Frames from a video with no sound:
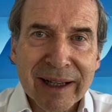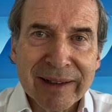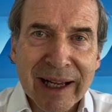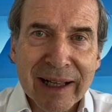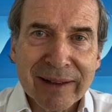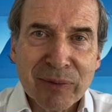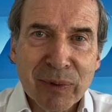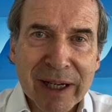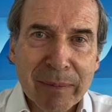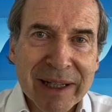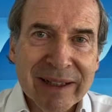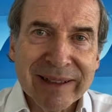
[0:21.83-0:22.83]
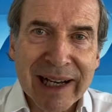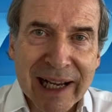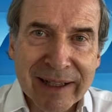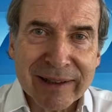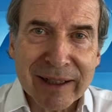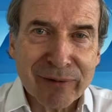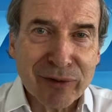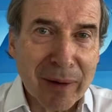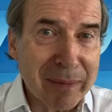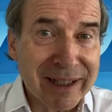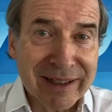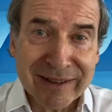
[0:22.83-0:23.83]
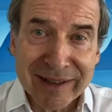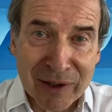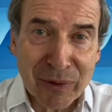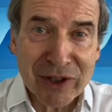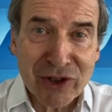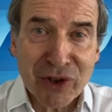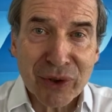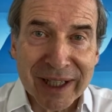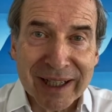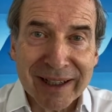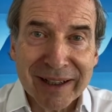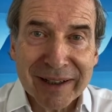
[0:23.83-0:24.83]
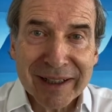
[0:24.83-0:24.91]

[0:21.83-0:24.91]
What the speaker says: that will be selected from a distinguished jury,